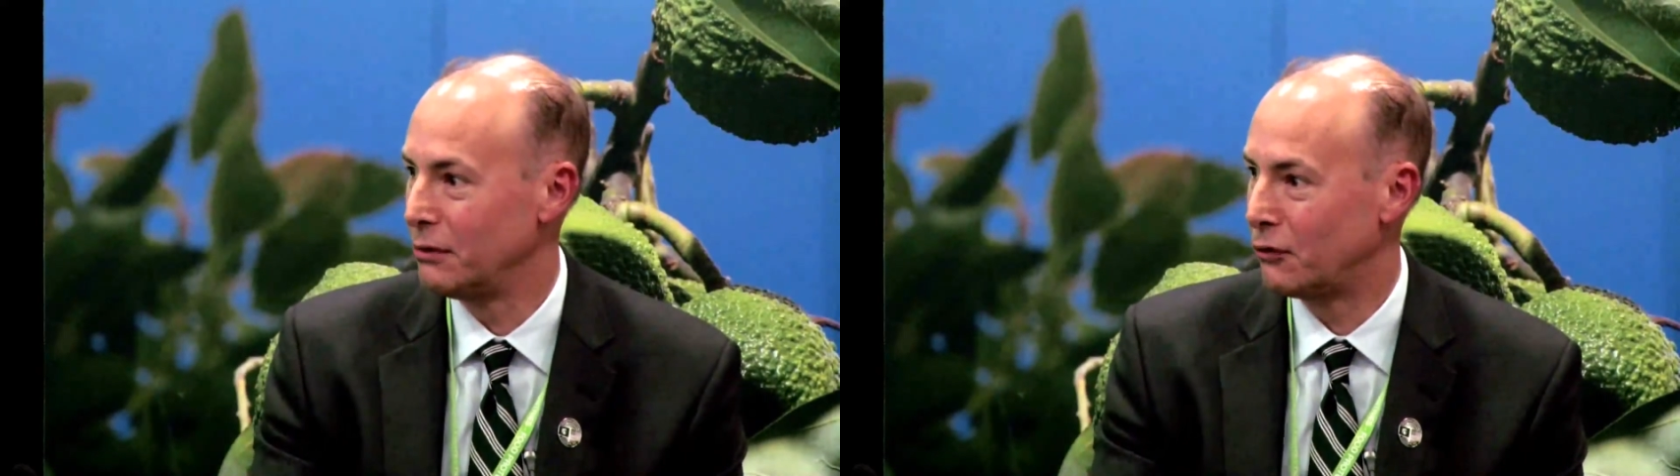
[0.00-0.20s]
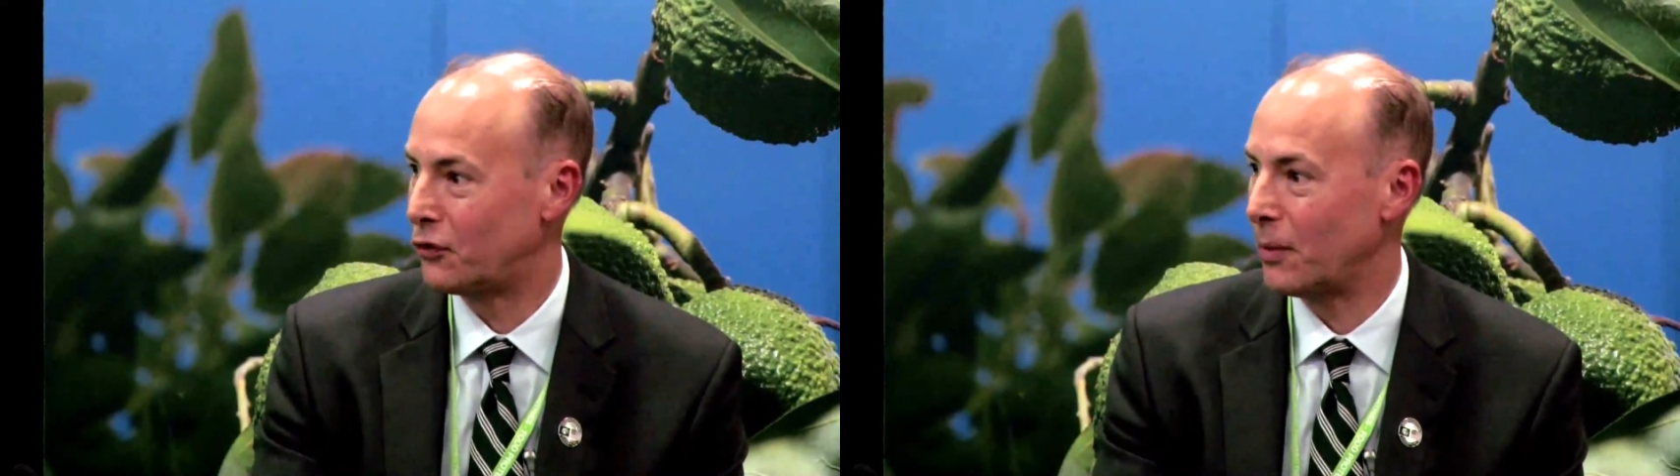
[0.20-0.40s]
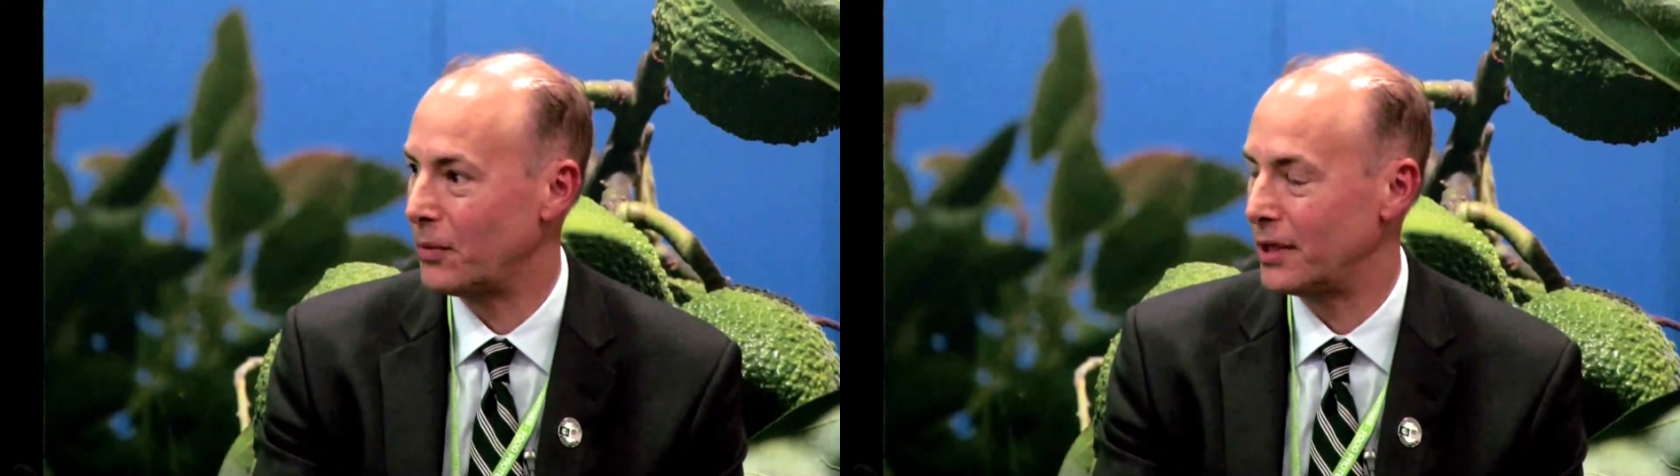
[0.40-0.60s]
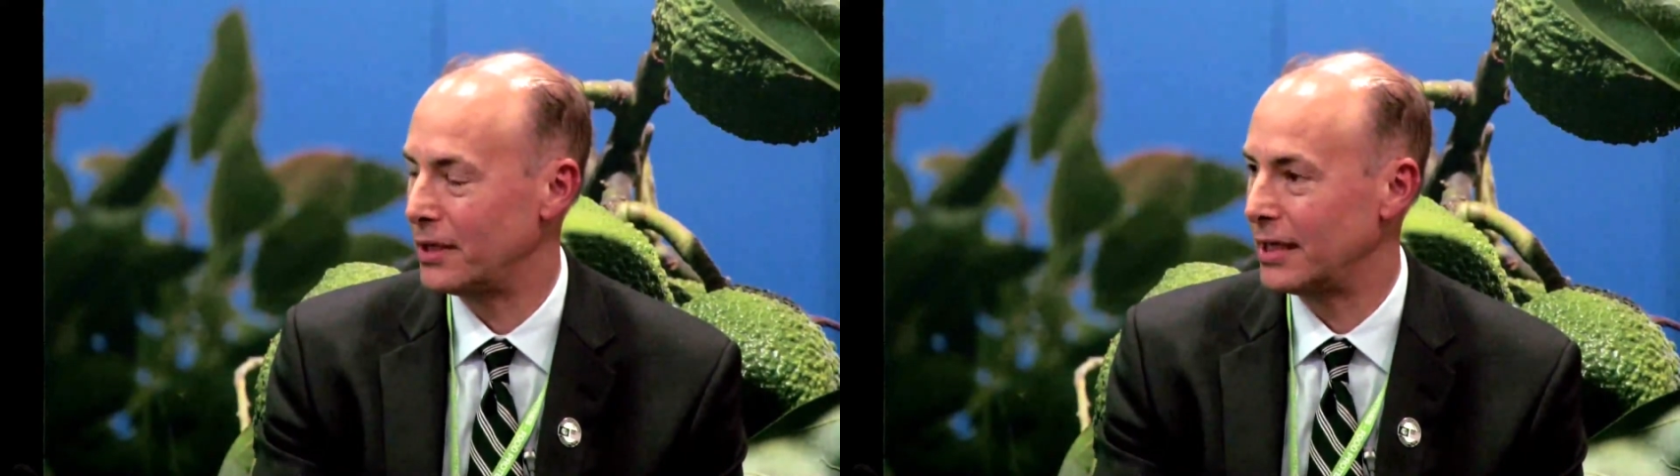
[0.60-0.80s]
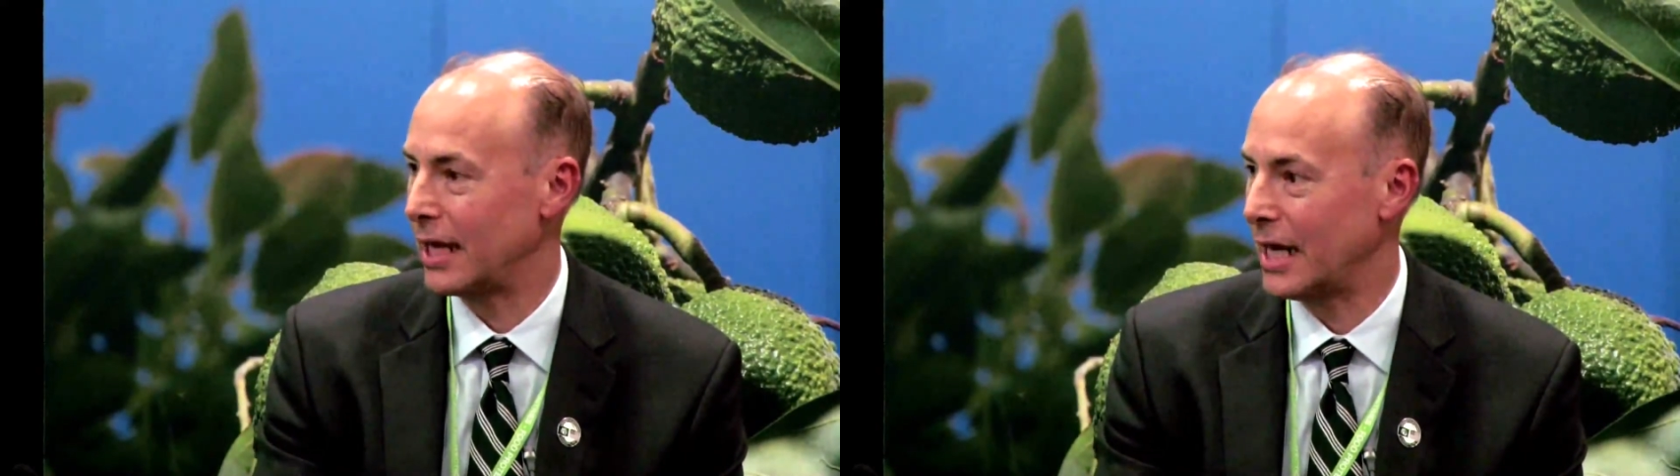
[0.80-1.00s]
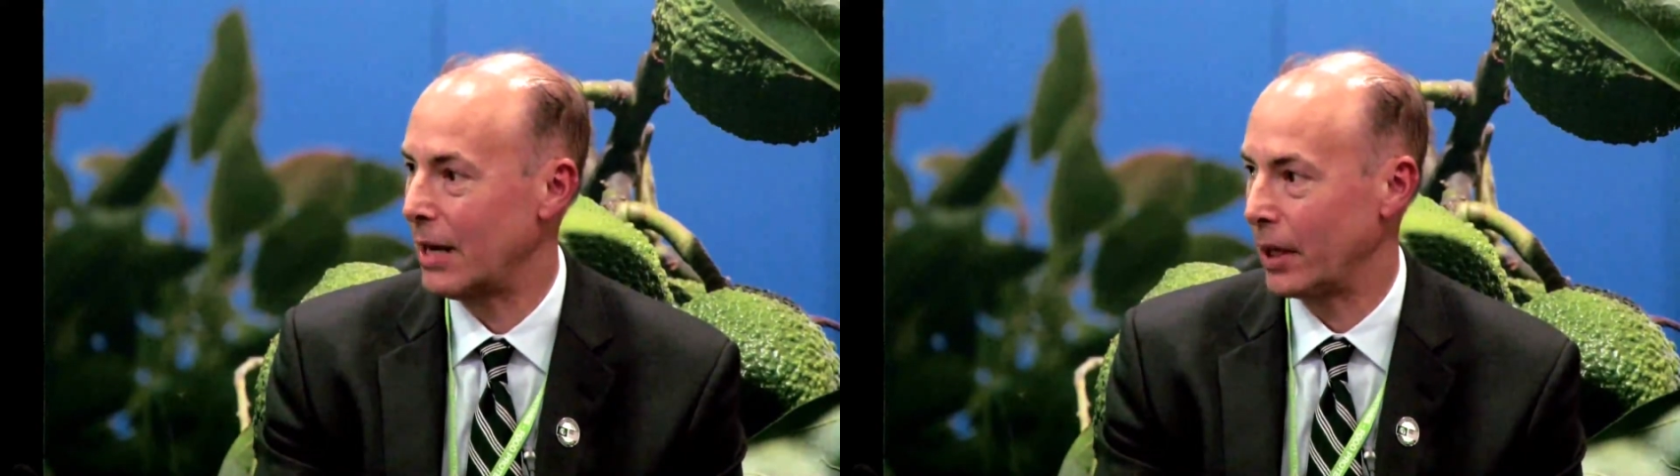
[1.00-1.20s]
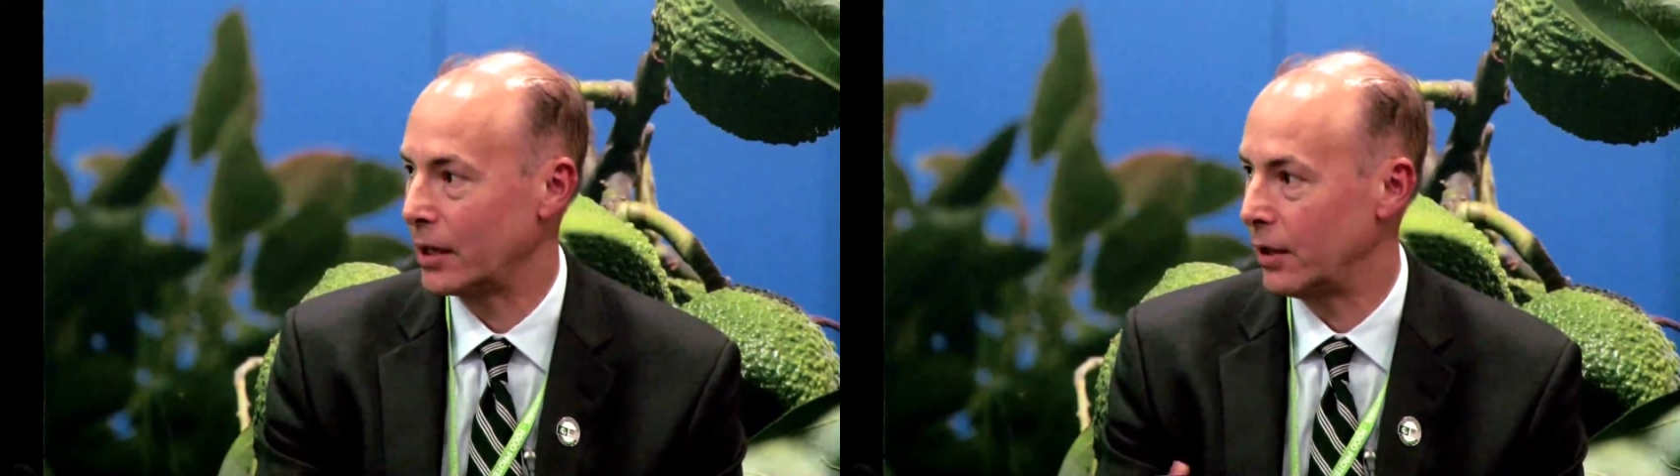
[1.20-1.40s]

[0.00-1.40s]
from the dynamic